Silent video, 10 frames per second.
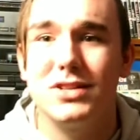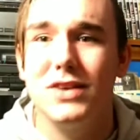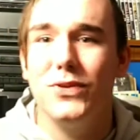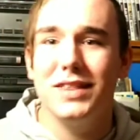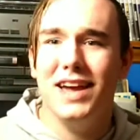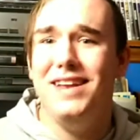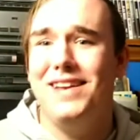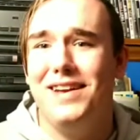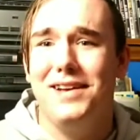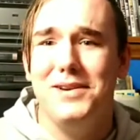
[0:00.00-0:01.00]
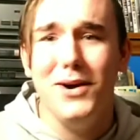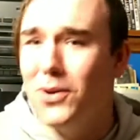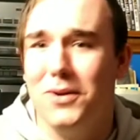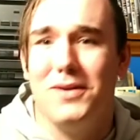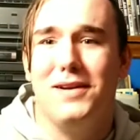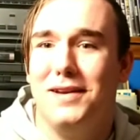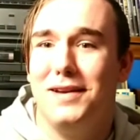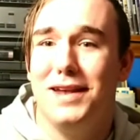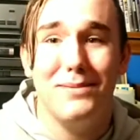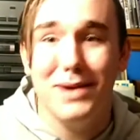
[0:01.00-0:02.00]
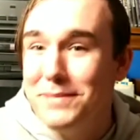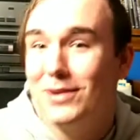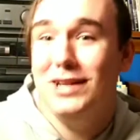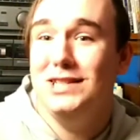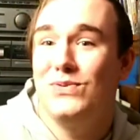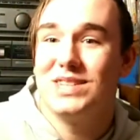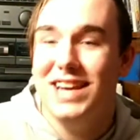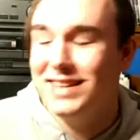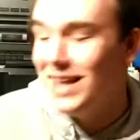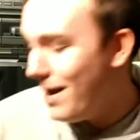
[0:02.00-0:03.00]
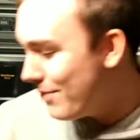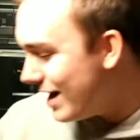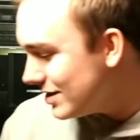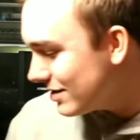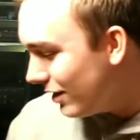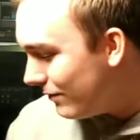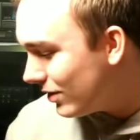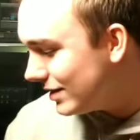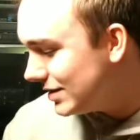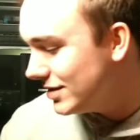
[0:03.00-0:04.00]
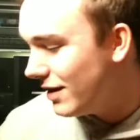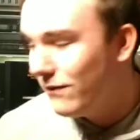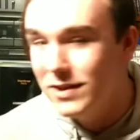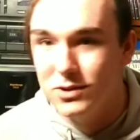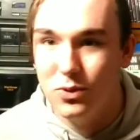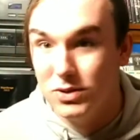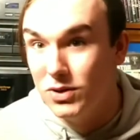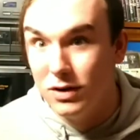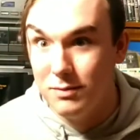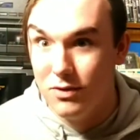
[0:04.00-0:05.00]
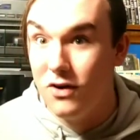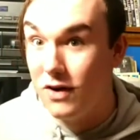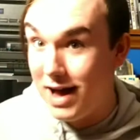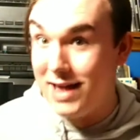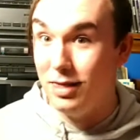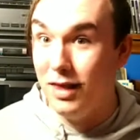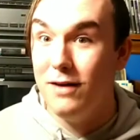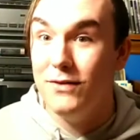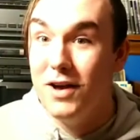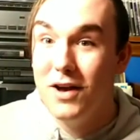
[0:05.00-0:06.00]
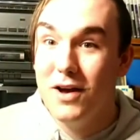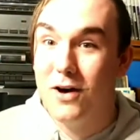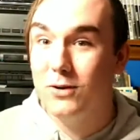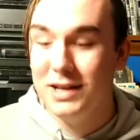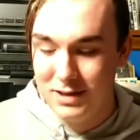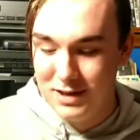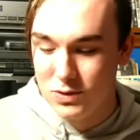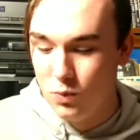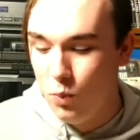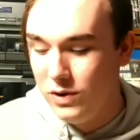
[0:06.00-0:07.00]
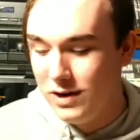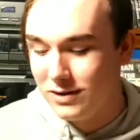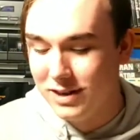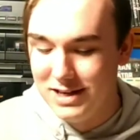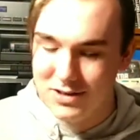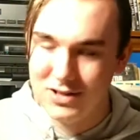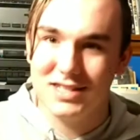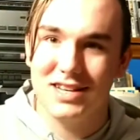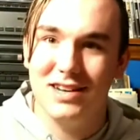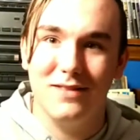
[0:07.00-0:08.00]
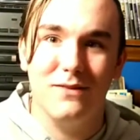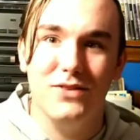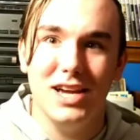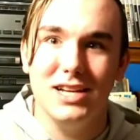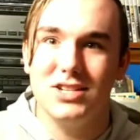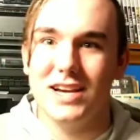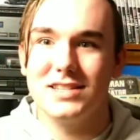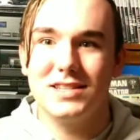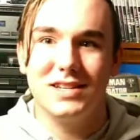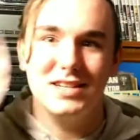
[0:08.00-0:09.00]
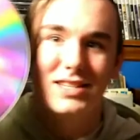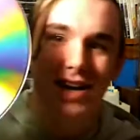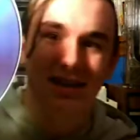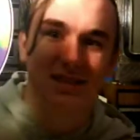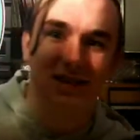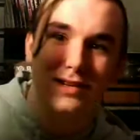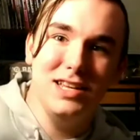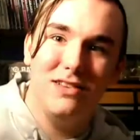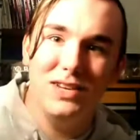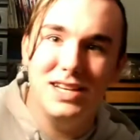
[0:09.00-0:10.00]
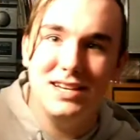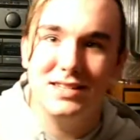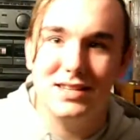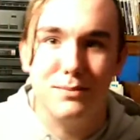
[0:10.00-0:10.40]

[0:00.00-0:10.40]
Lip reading: stuff like that? No. And I might be crazy for saying that, but I just love collecting stuff physical. Don't get me wrong. I love owning these weird LaserDisc and VHS and cassettes and DVDs and